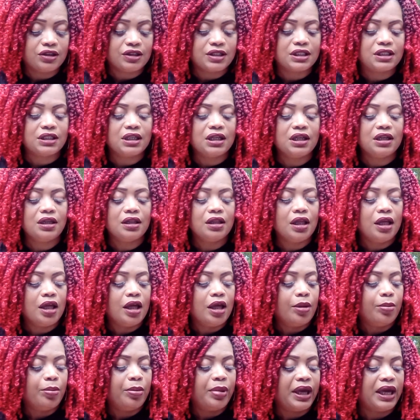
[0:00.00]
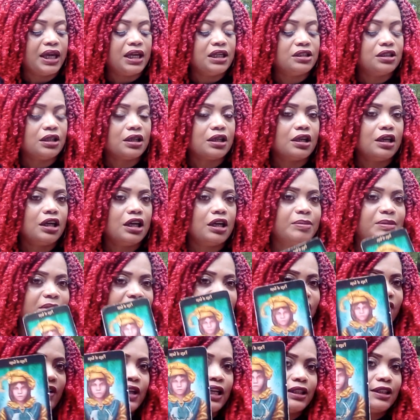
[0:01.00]
See, Page of Cups. I
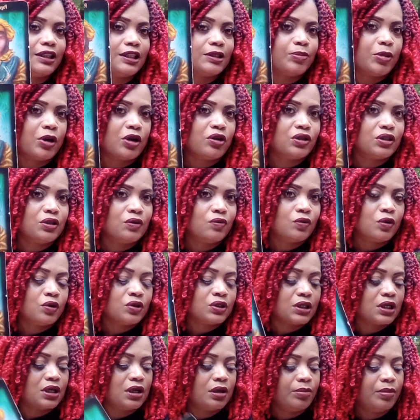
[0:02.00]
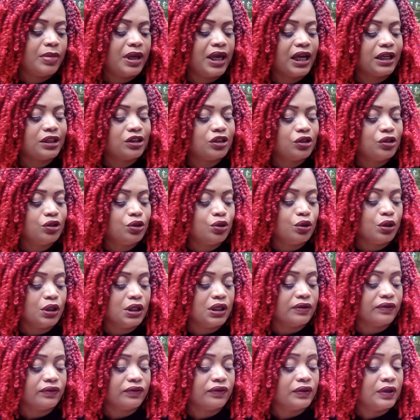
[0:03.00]
feel like this person wants to come back to you
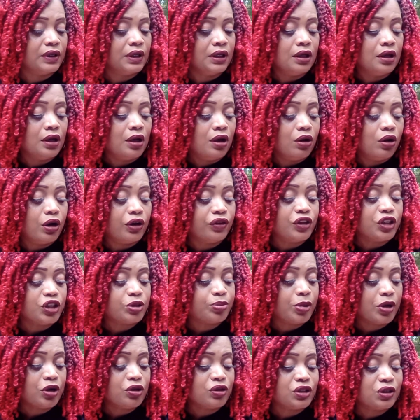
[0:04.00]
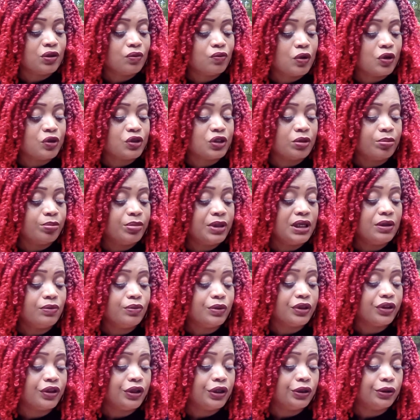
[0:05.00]
if, or this person wants to be
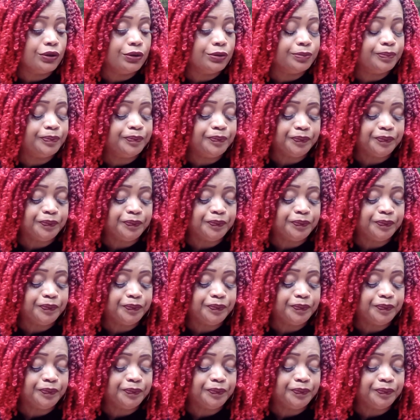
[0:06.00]
with you.